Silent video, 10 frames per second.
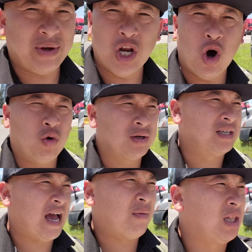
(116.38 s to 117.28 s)
me know
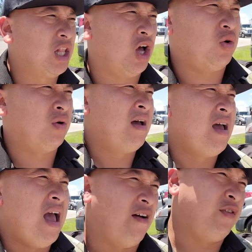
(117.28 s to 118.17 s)
down below.
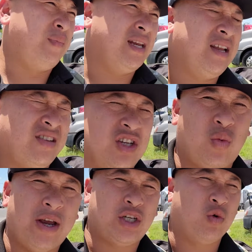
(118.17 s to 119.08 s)
Have you been in a
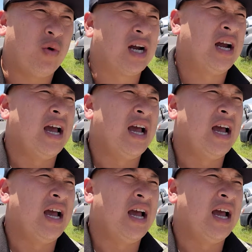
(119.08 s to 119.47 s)
situation where